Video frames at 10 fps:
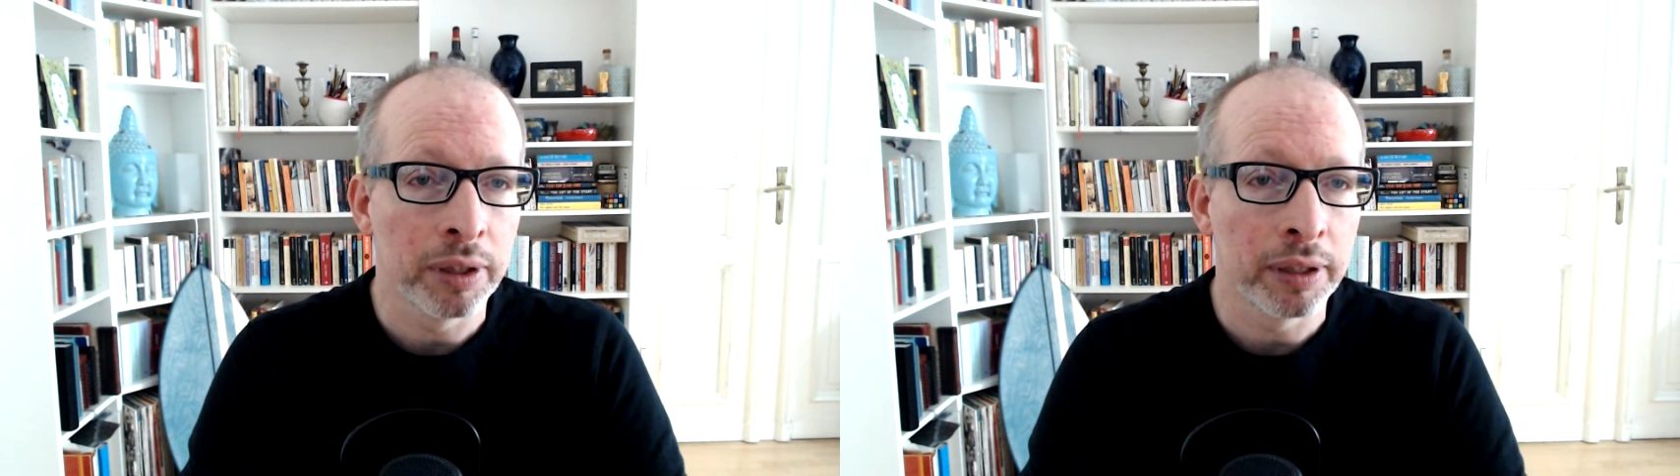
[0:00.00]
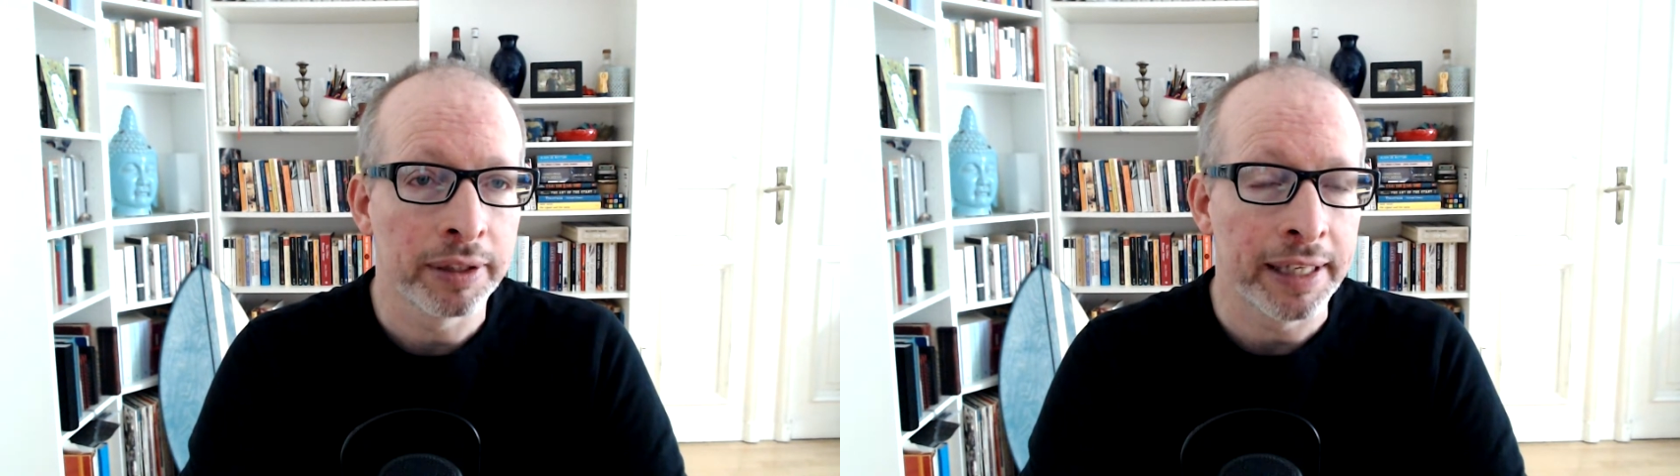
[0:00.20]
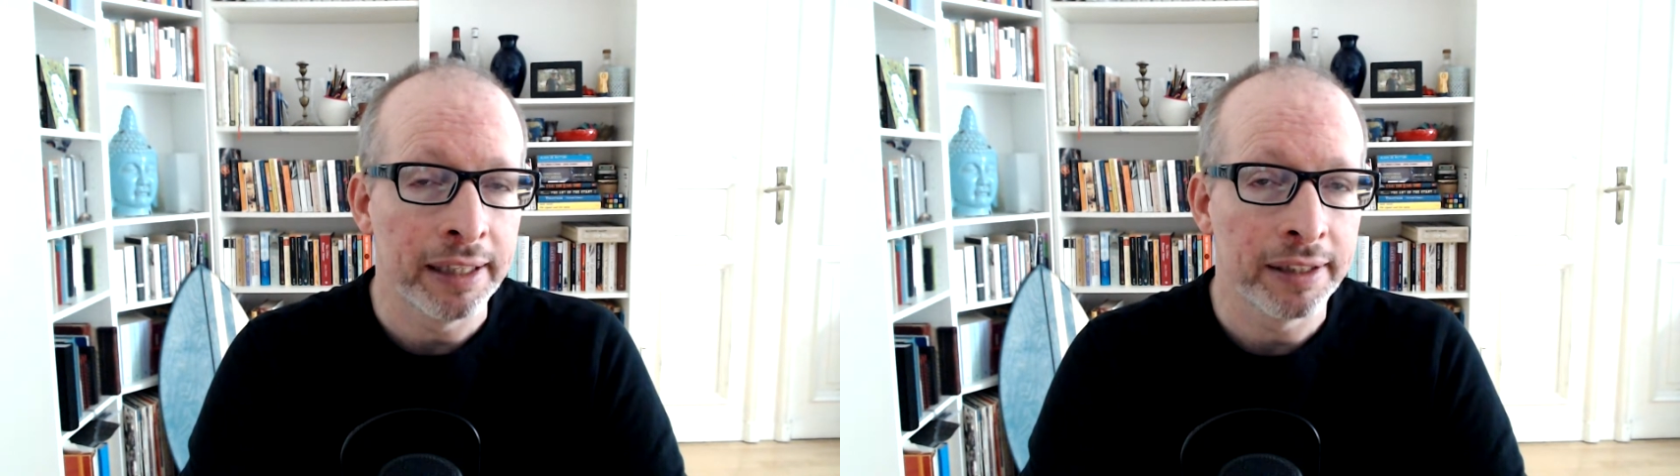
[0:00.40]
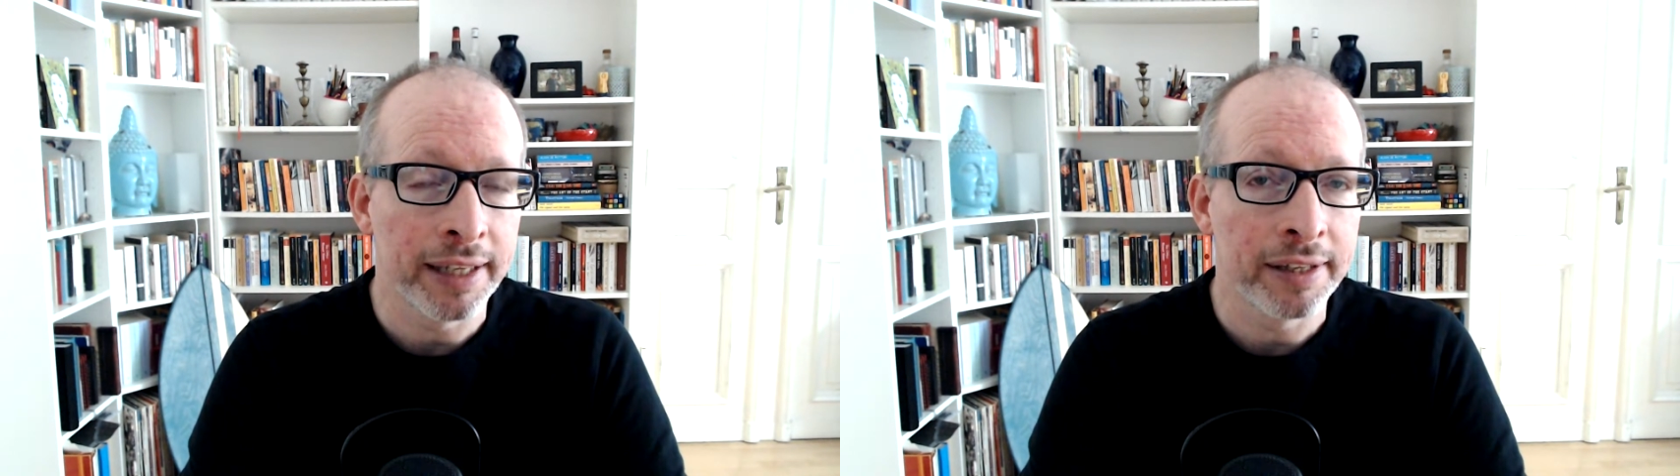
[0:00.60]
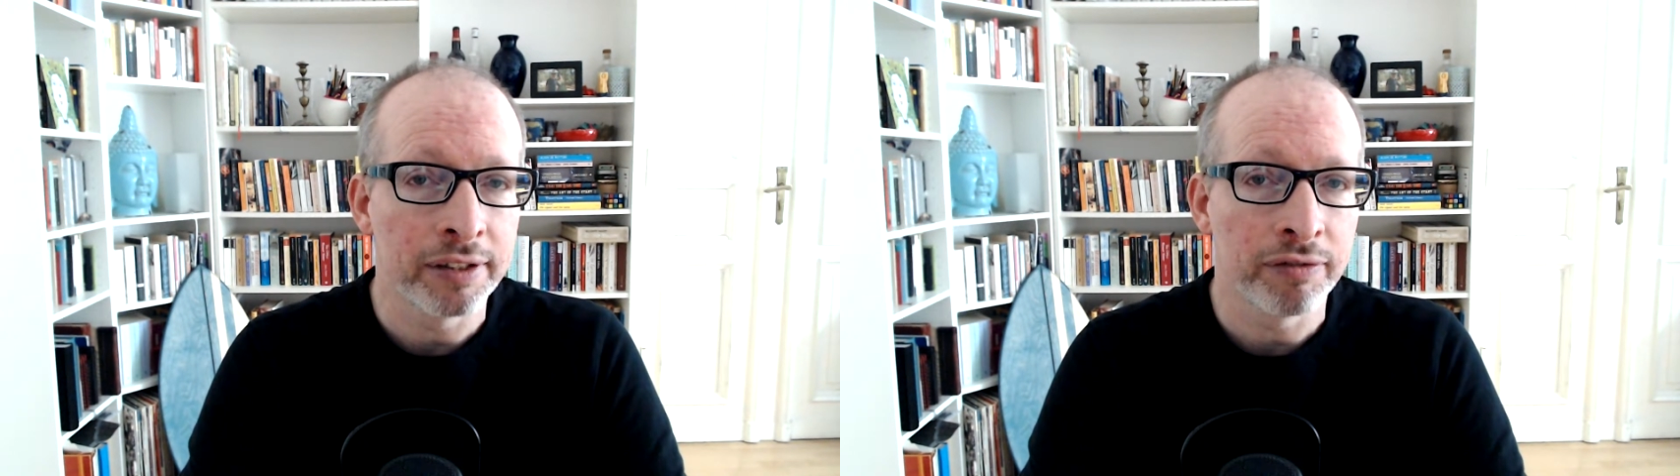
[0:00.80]
skill
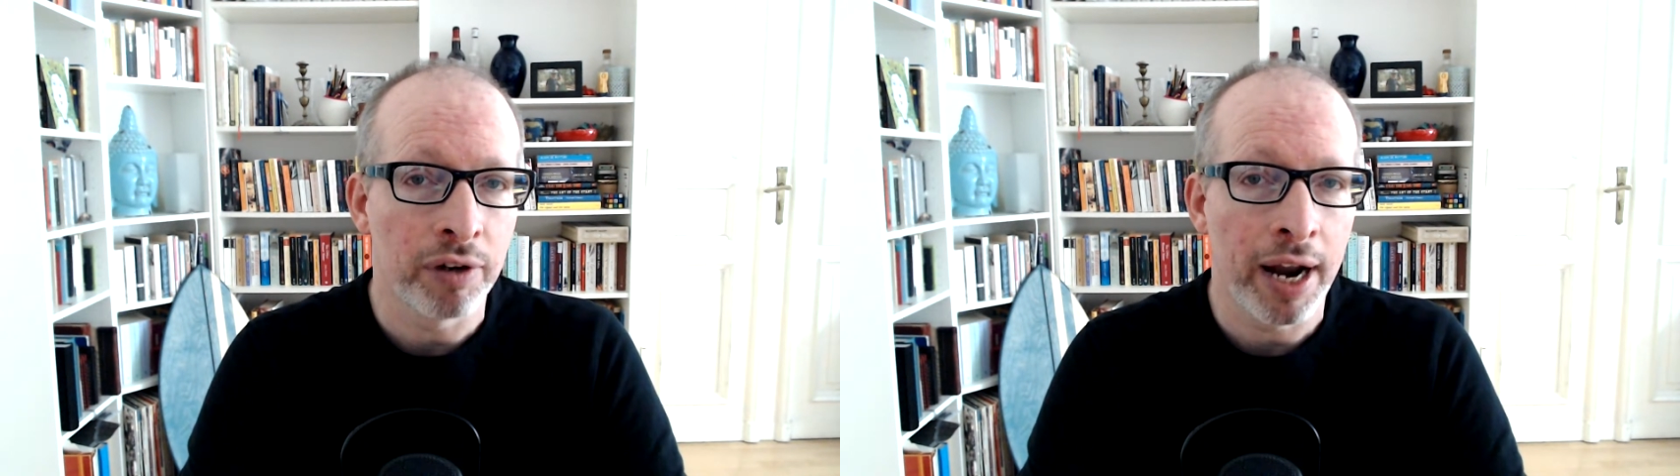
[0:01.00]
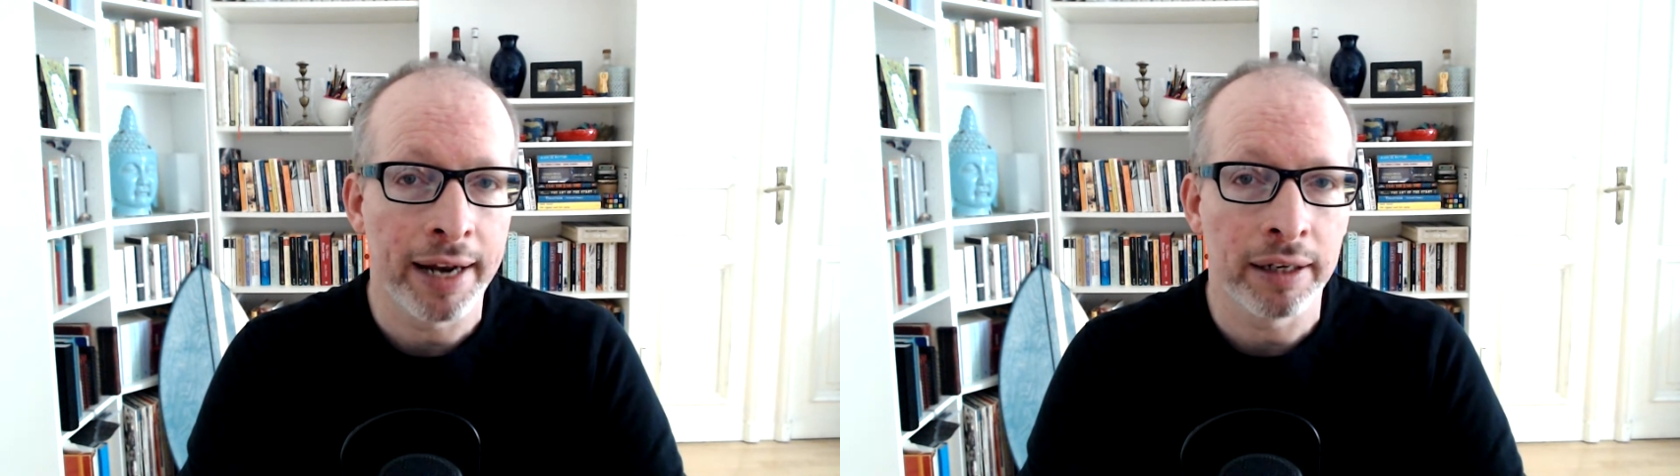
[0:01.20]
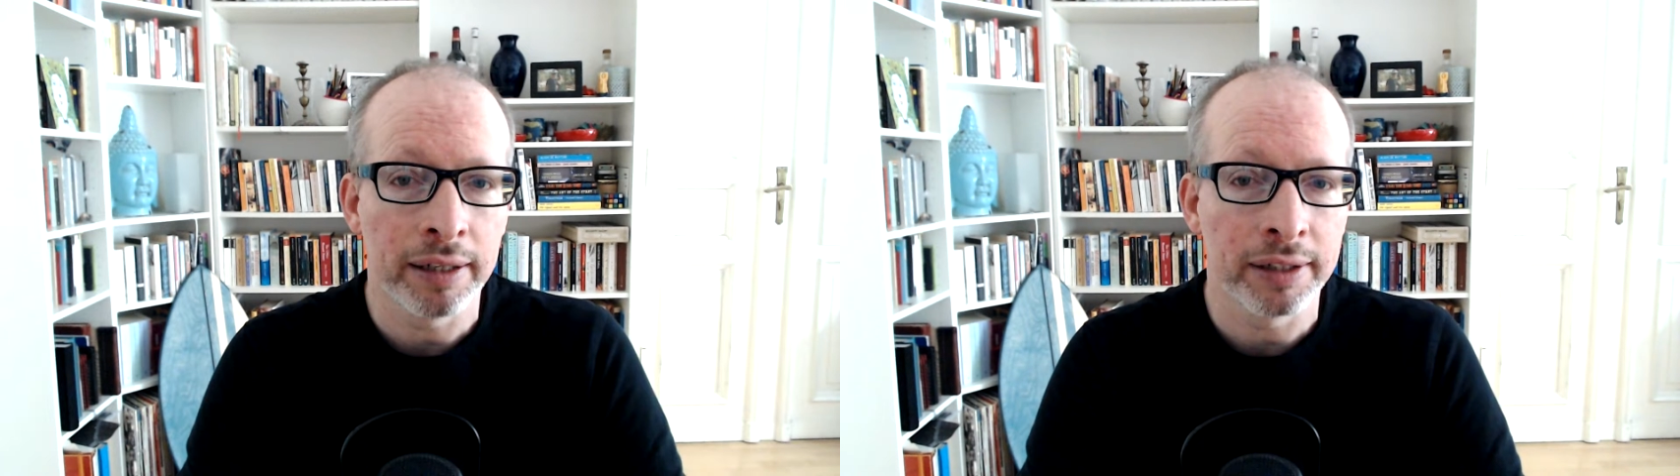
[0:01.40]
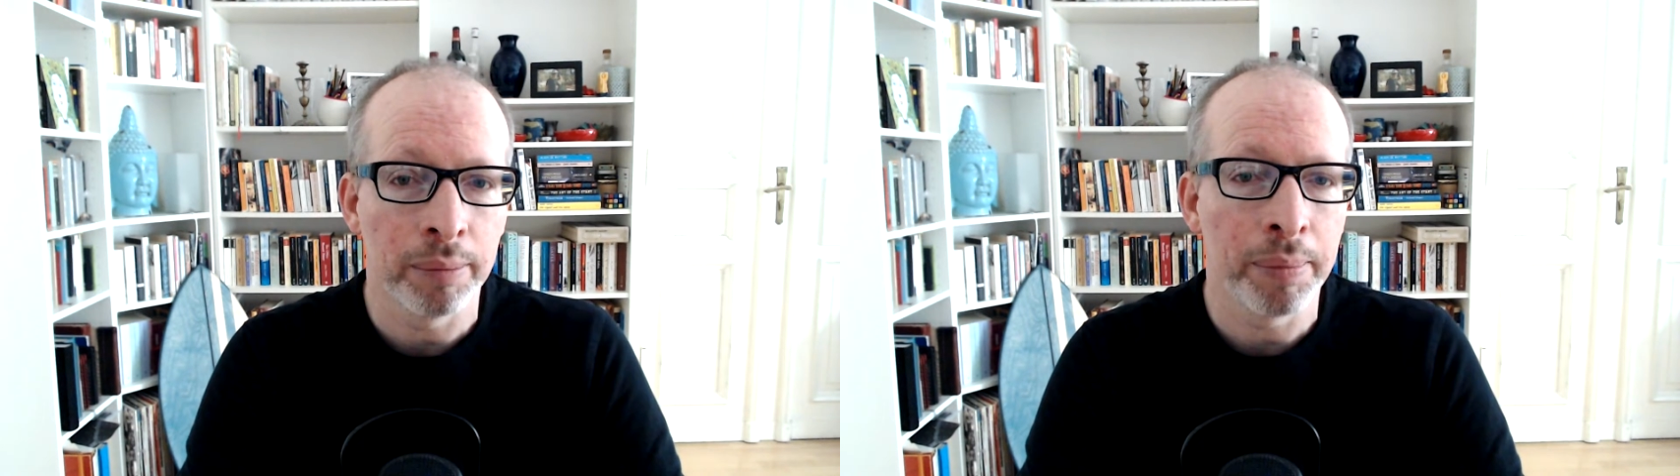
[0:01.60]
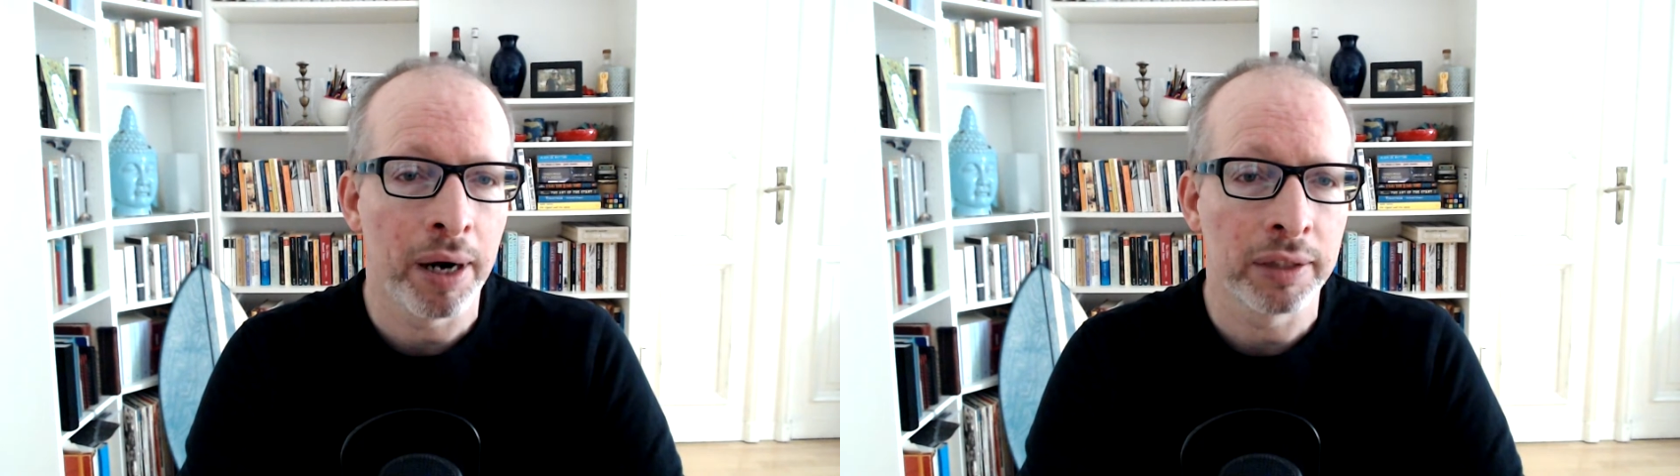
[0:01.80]
sets for handling
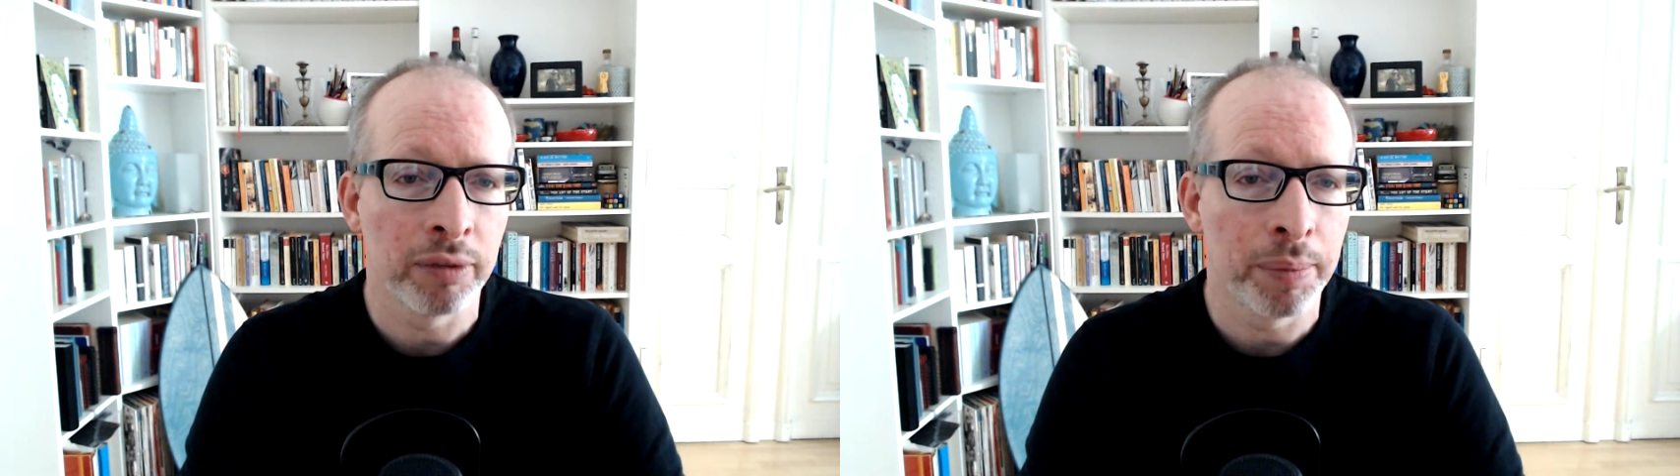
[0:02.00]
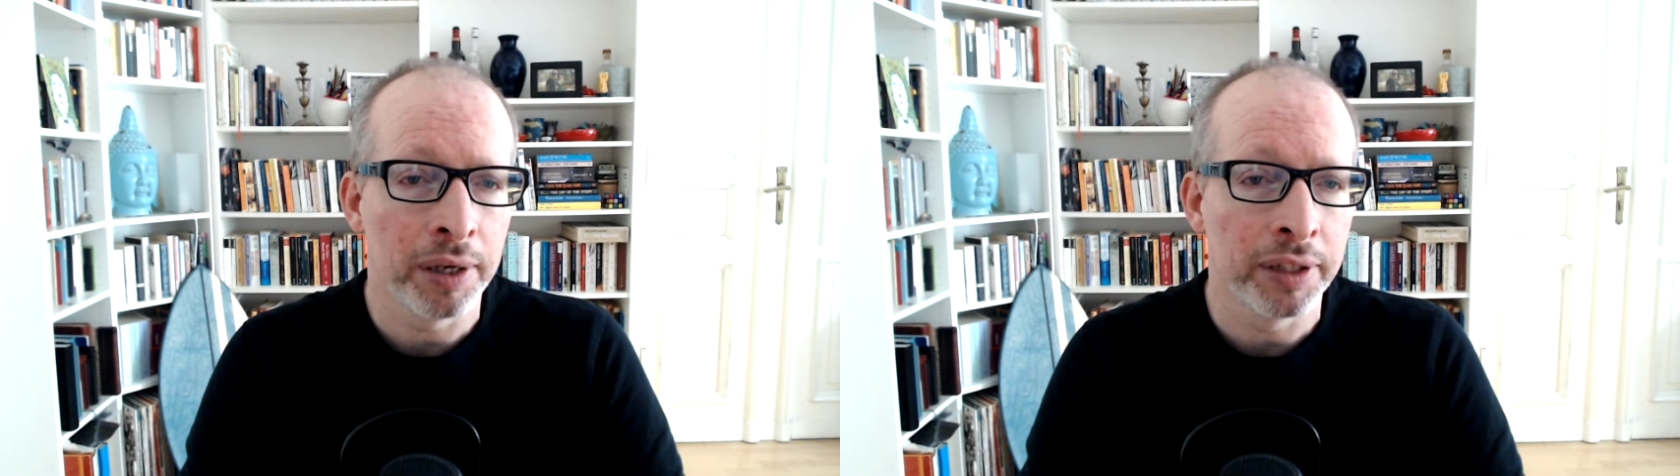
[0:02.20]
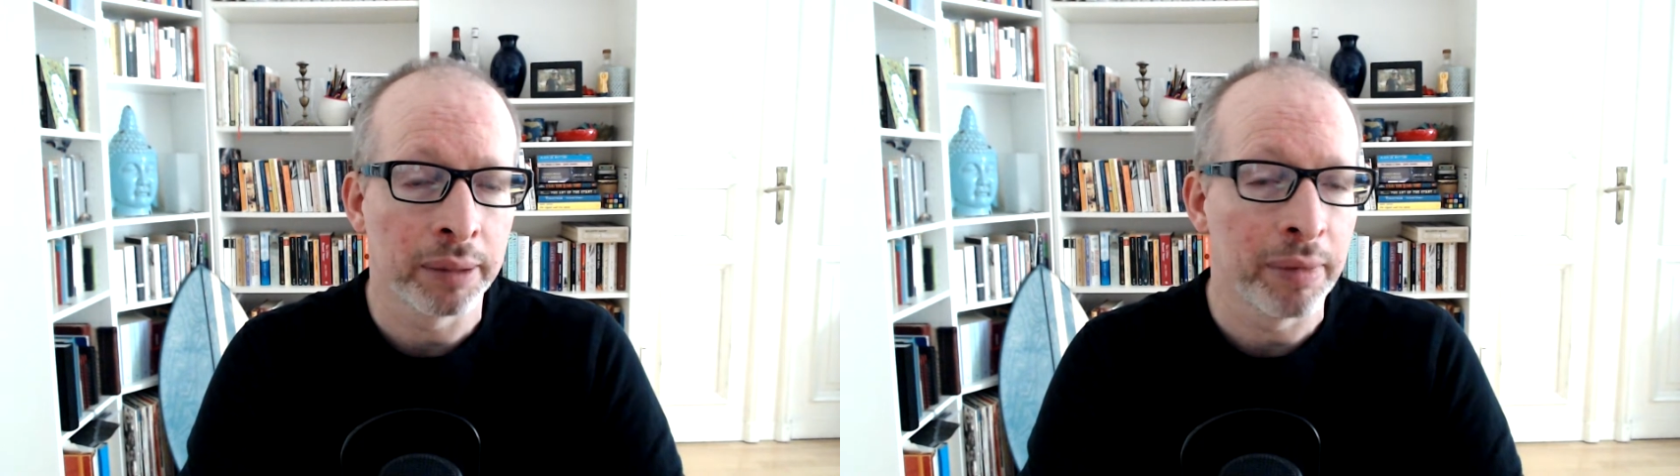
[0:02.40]
some parts of a project.